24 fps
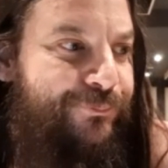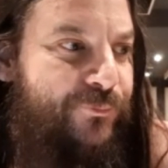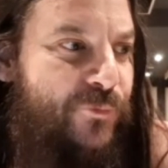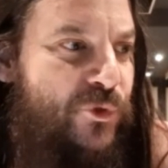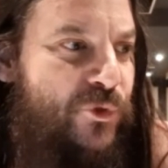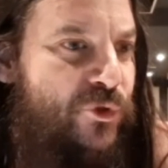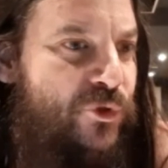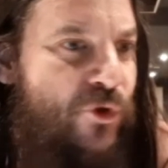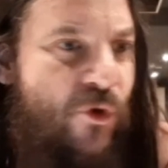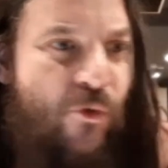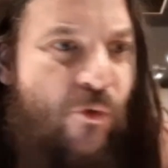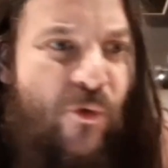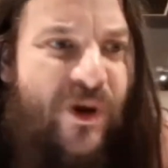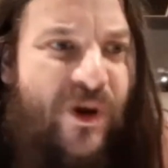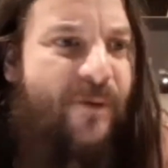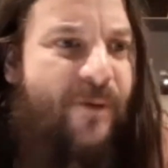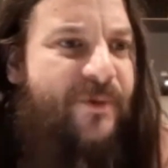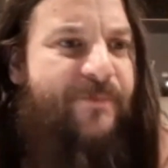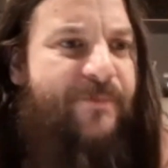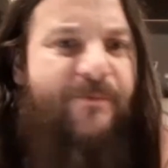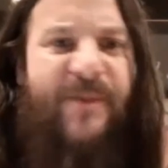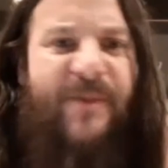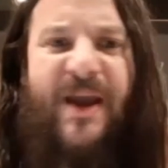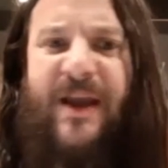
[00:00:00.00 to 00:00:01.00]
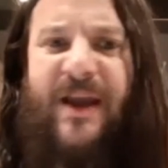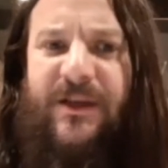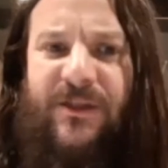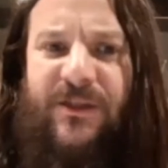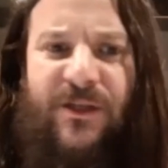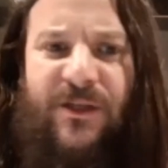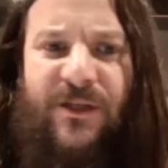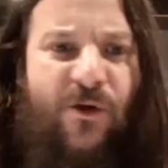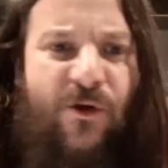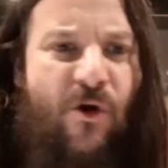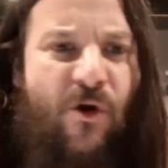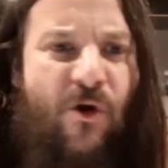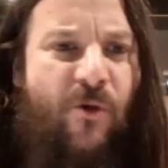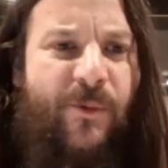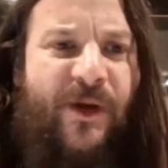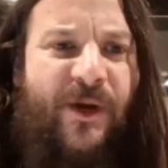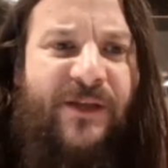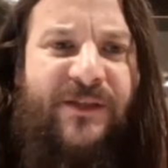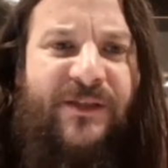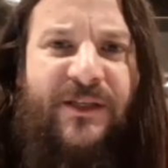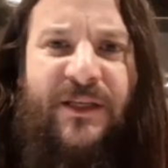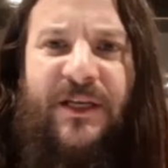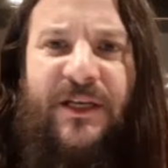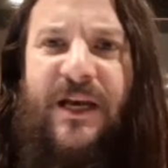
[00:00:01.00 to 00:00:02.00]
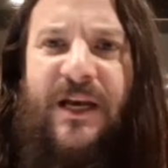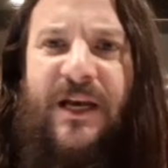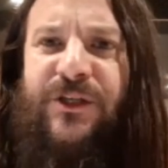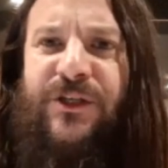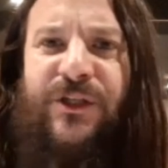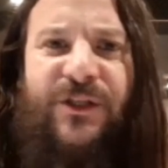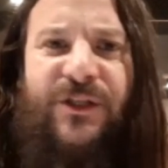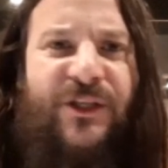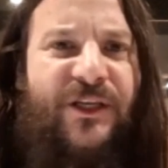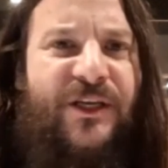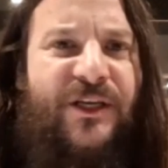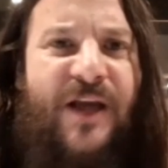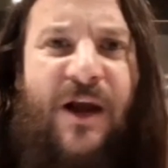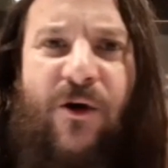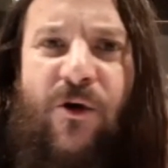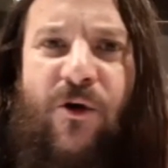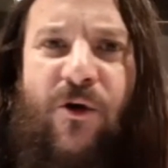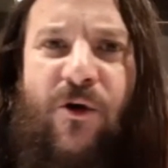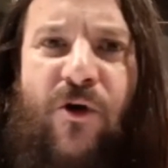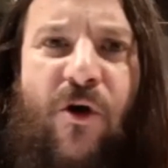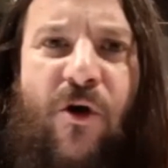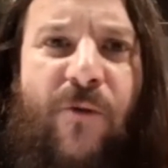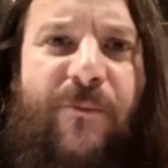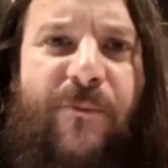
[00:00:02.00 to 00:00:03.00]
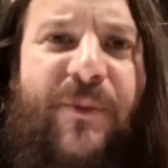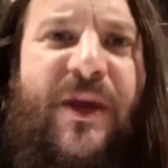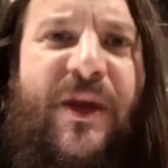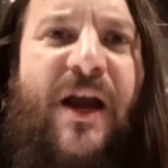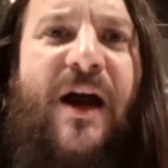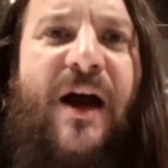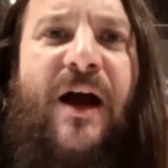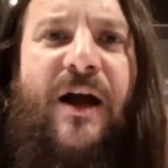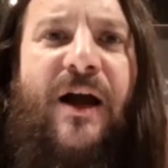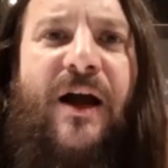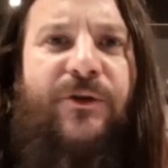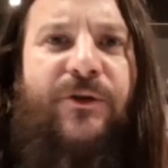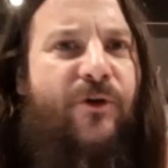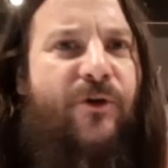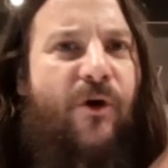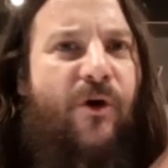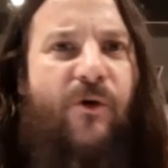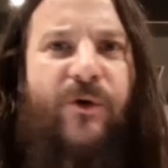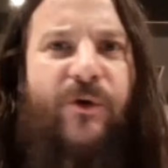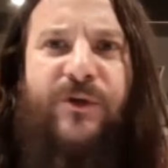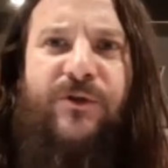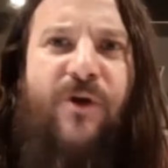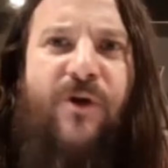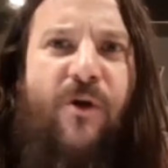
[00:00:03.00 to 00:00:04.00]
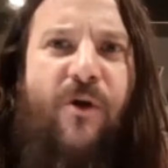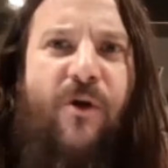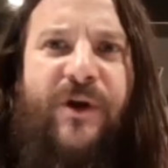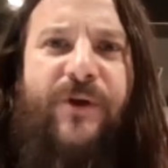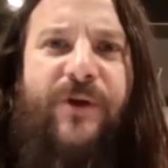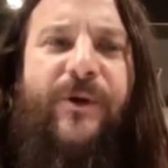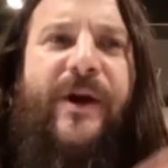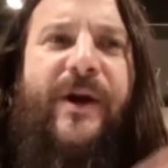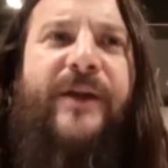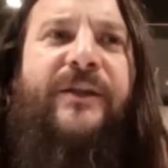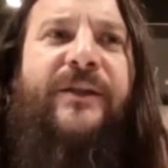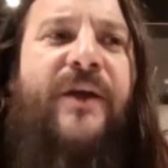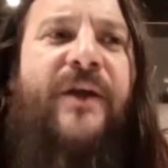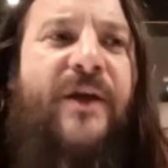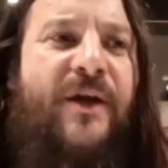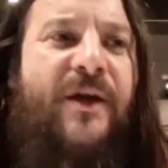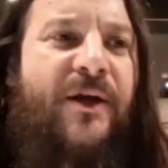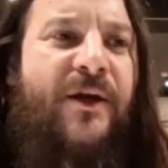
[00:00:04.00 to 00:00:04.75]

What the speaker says: So we have in Mexico, Brazil, Argentina, Colombia, you know, it's going great.